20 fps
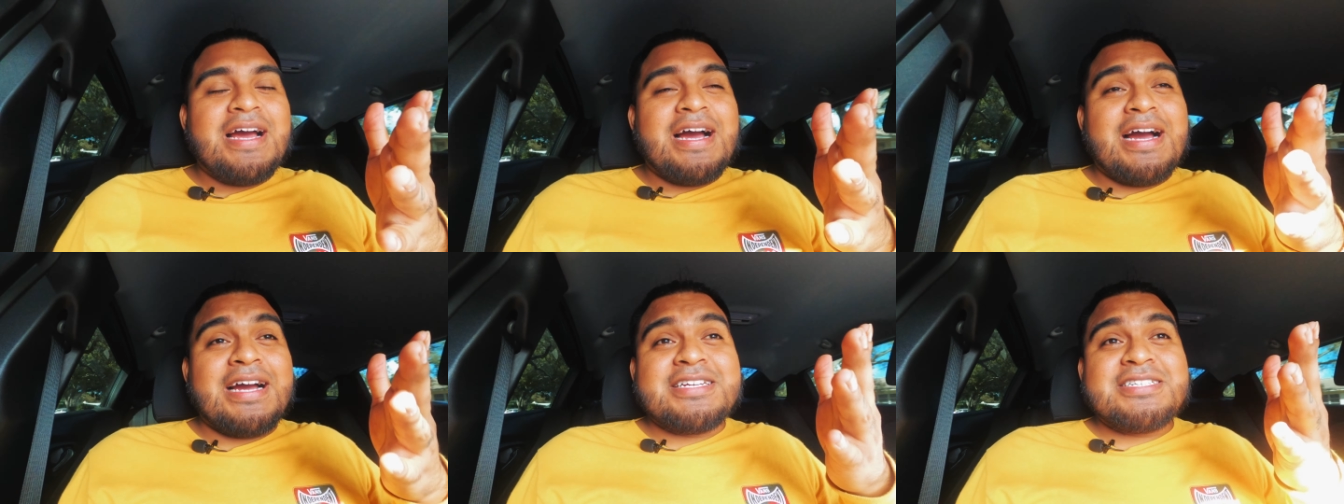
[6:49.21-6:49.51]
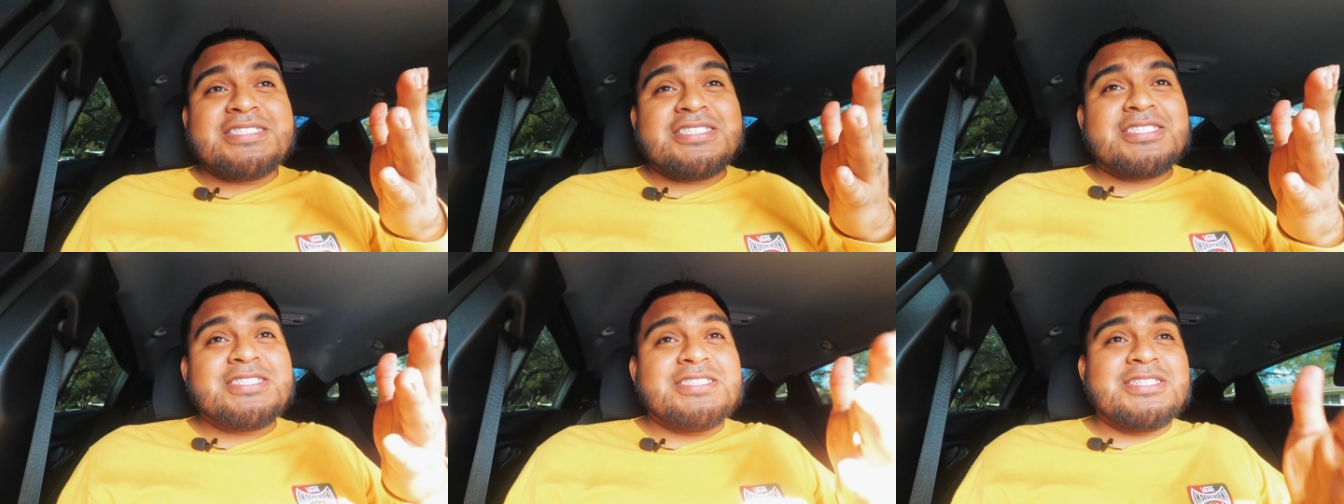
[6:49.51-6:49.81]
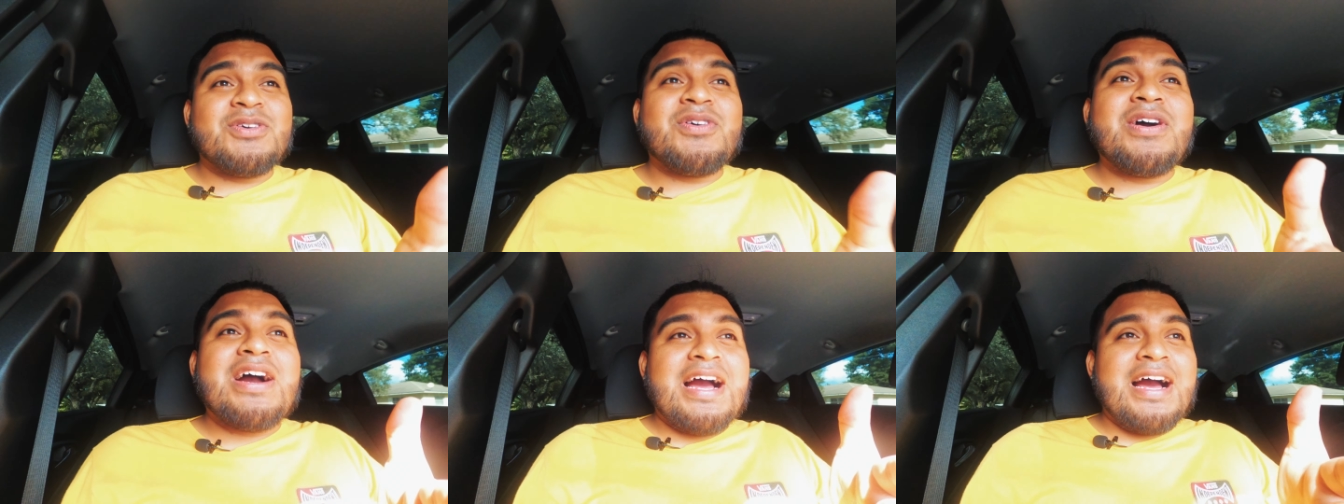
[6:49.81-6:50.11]
I
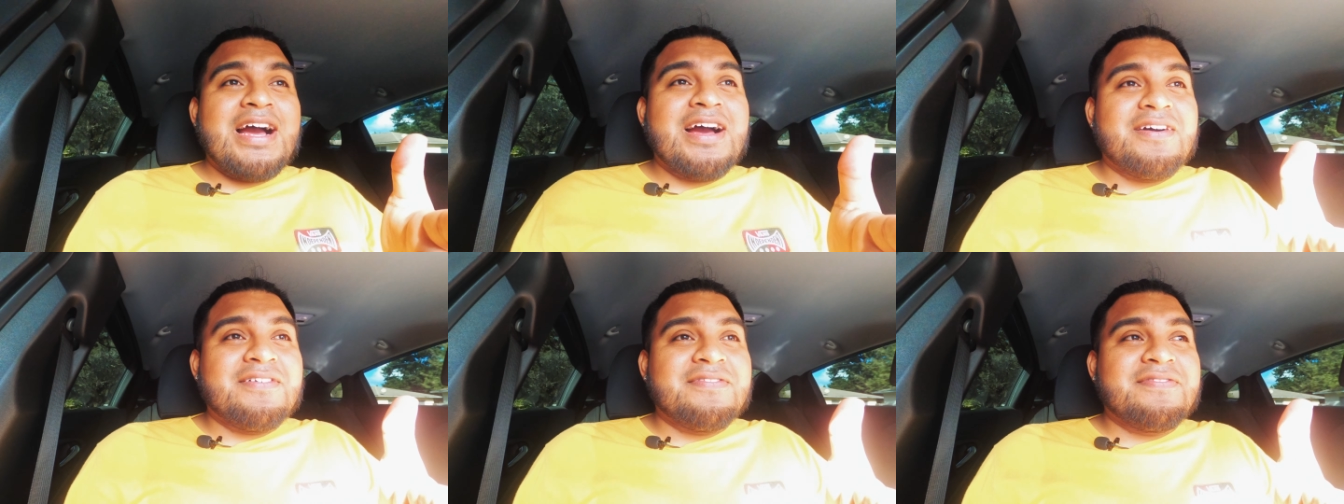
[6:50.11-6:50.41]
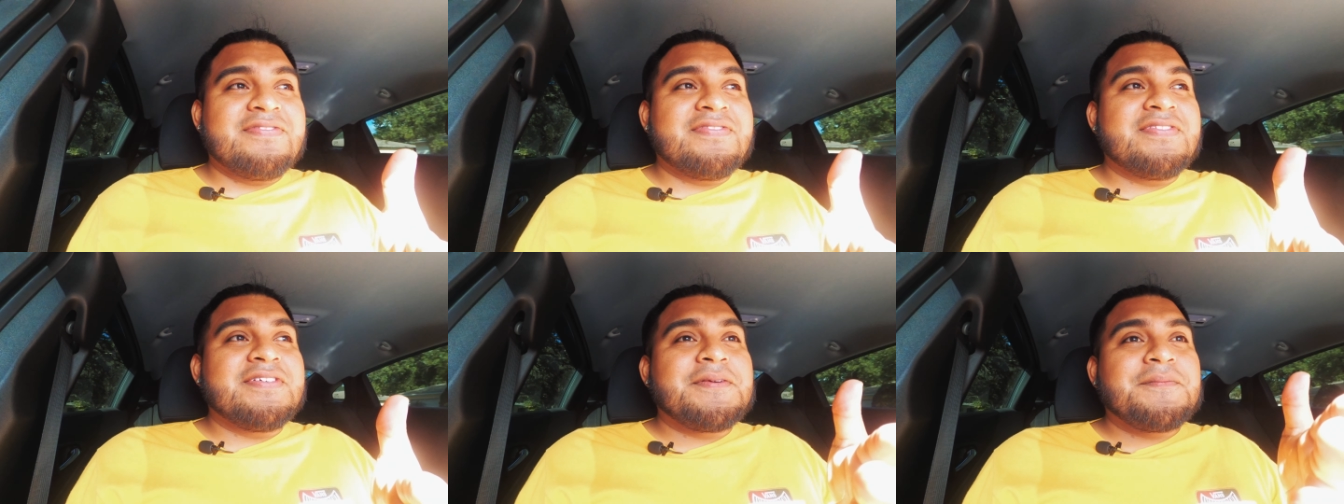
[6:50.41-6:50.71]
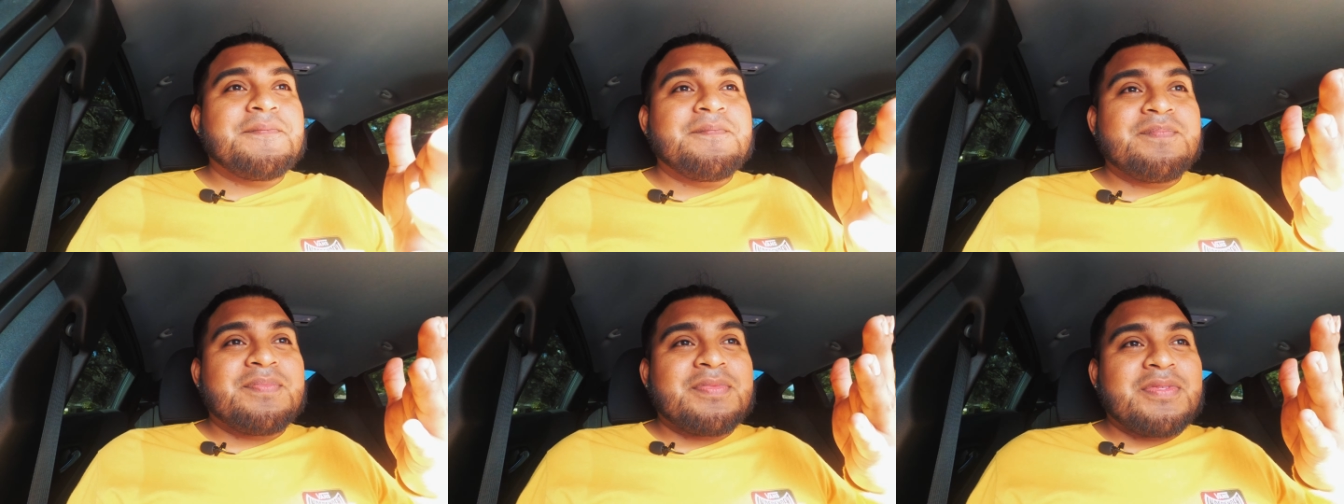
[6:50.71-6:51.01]
still have
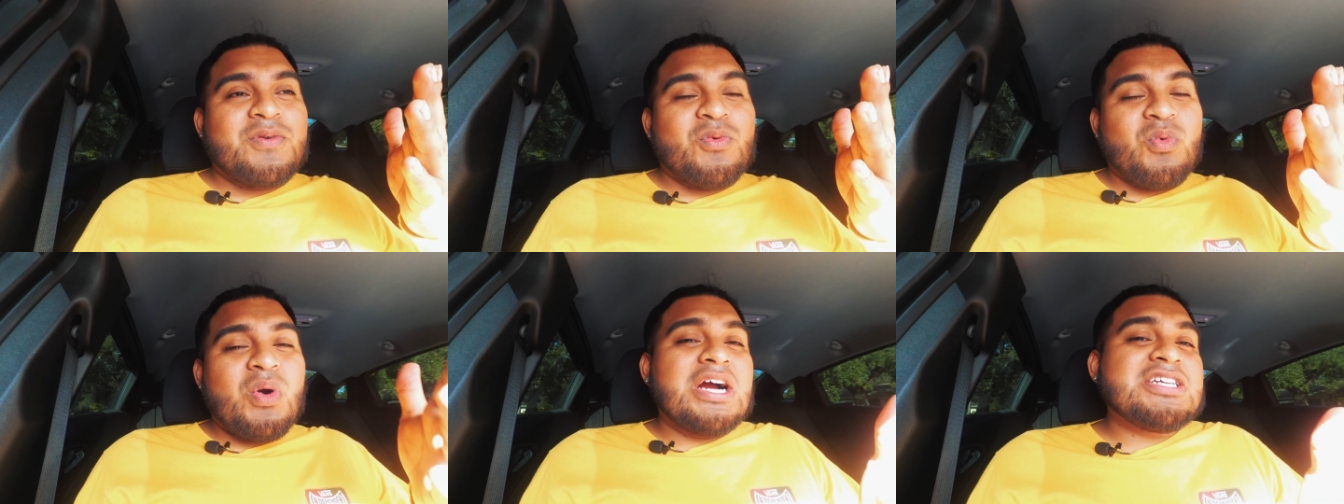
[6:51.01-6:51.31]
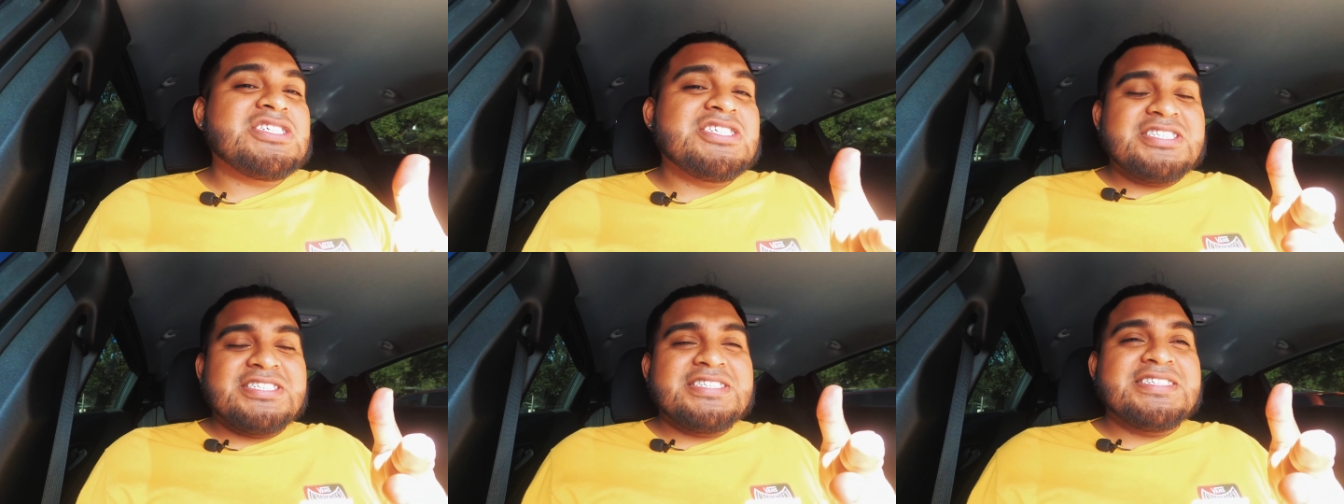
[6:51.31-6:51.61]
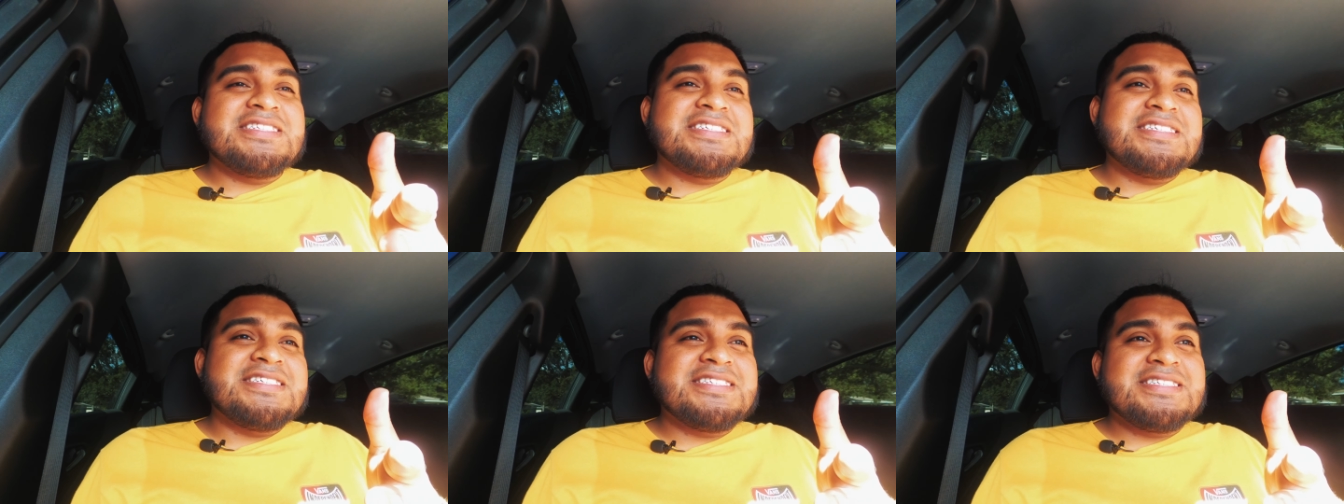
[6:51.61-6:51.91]

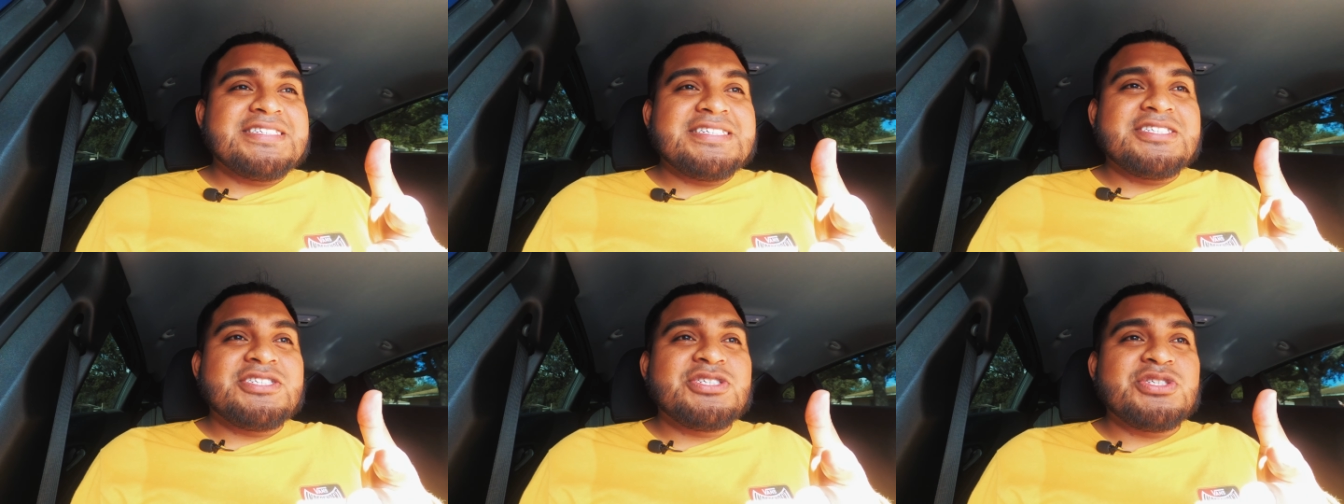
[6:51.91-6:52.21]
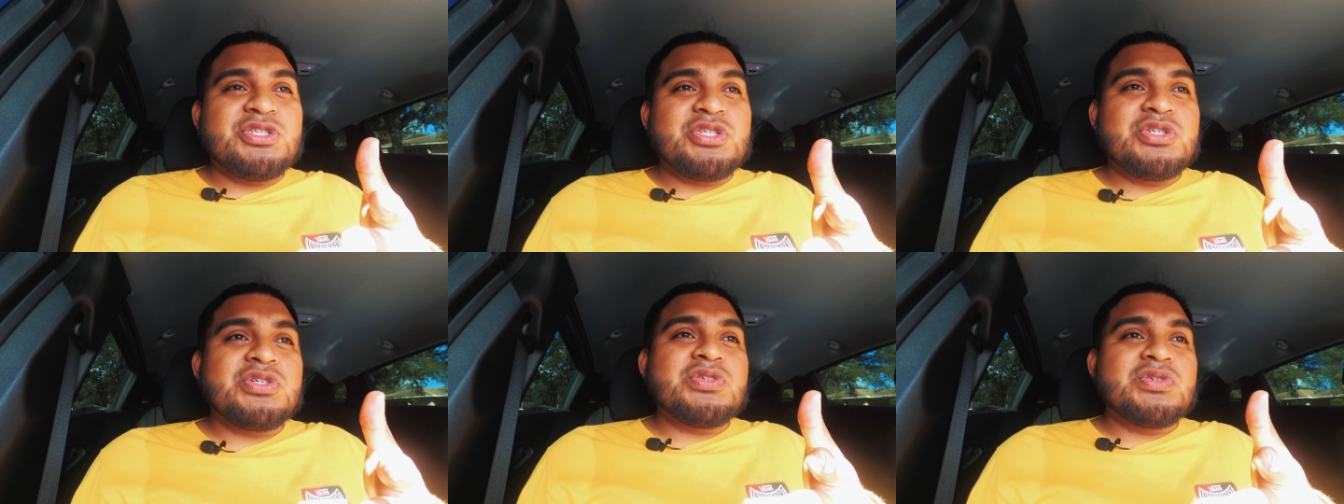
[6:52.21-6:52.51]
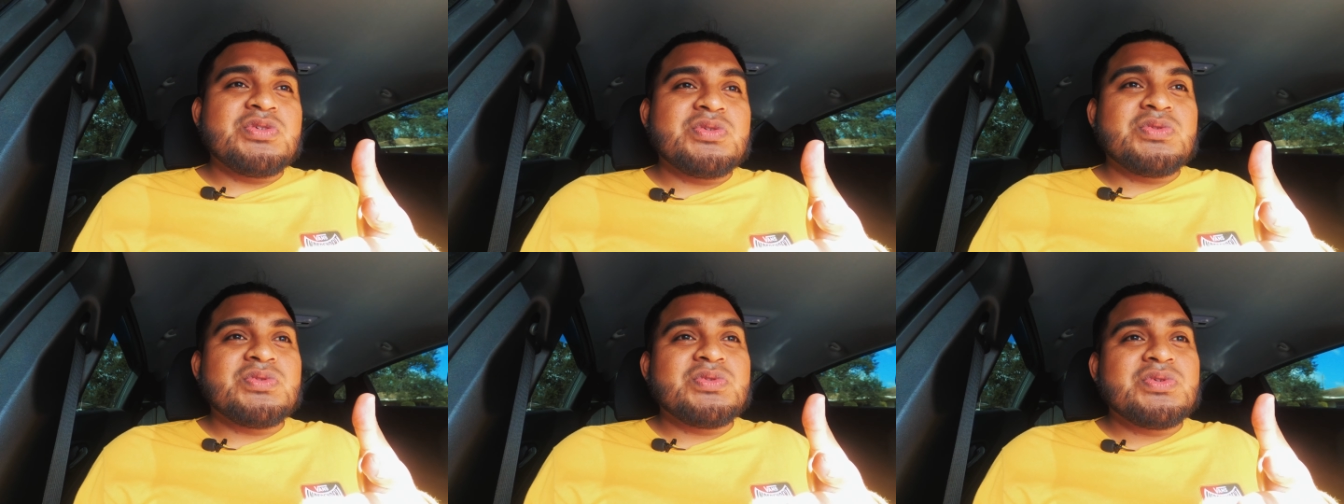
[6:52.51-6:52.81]
Washington, D.C. to
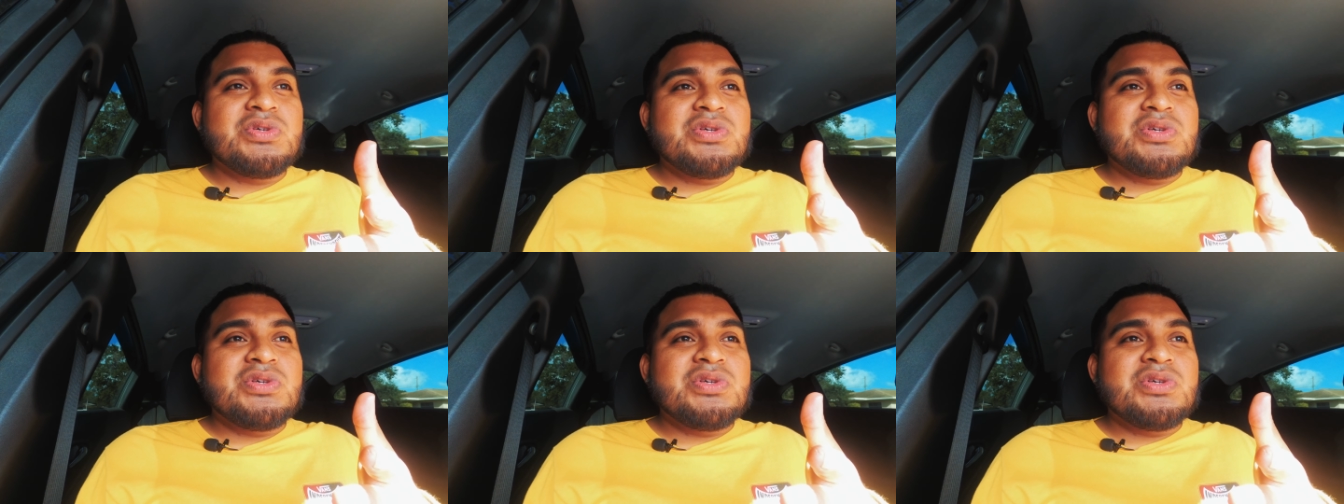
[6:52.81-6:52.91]
do.